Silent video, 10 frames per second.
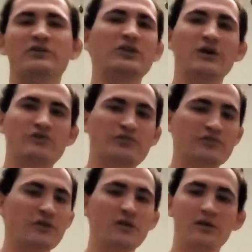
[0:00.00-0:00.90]
You know, it's just,
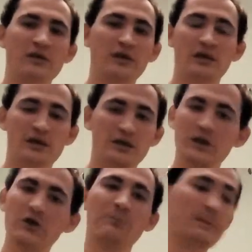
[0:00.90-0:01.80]
you
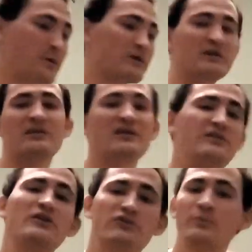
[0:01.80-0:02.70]
know, people are going to
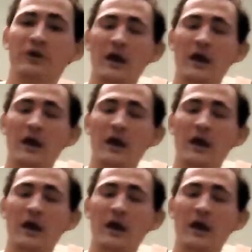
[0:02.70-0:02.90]
continue to support